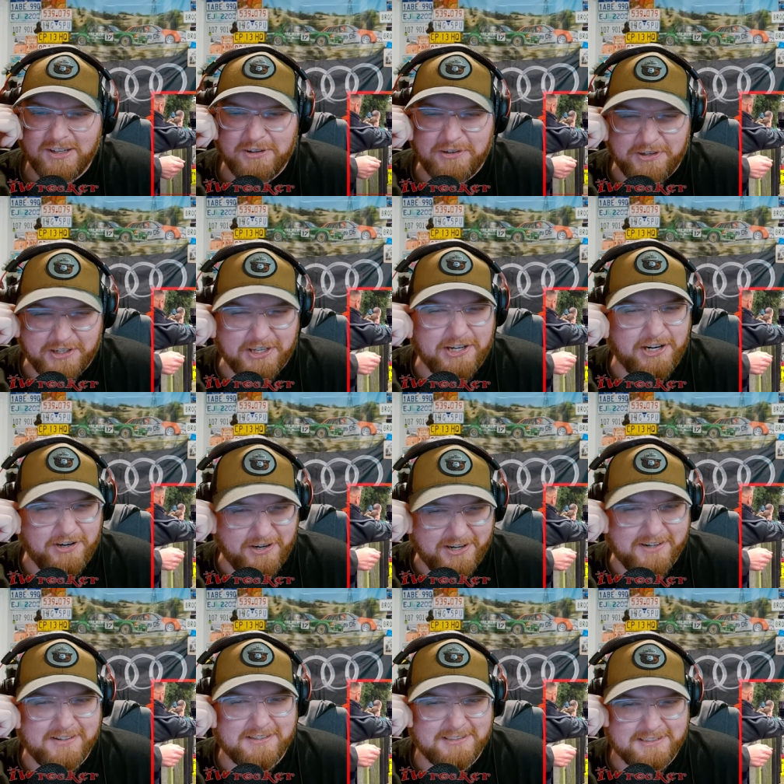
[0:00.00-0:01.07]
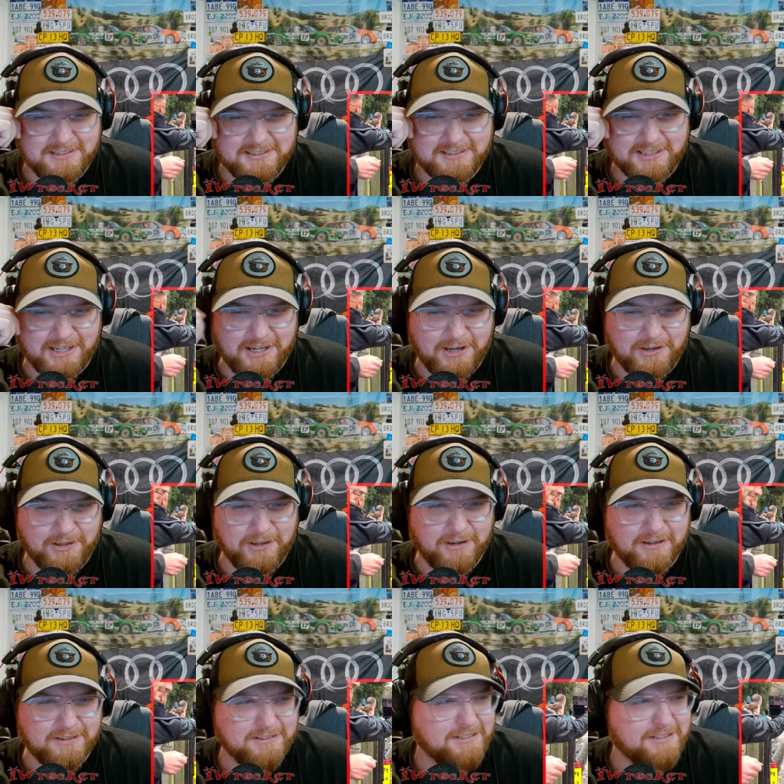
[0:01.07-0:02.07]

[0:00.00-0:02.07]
You can hear it. You can hear the